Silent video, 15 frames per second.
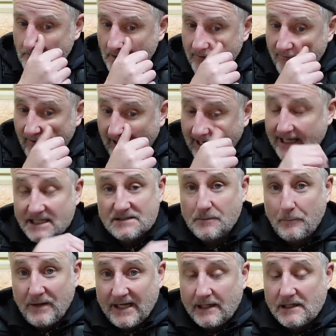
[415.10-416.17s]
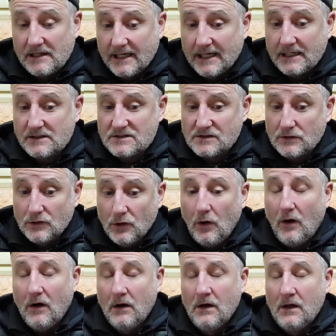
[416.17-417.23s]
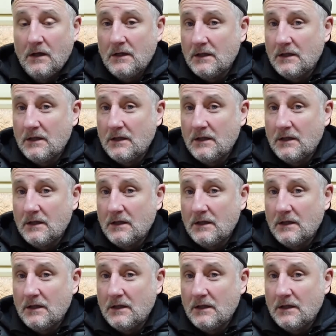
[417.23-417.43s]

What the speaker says: that is a big thing, because a lot of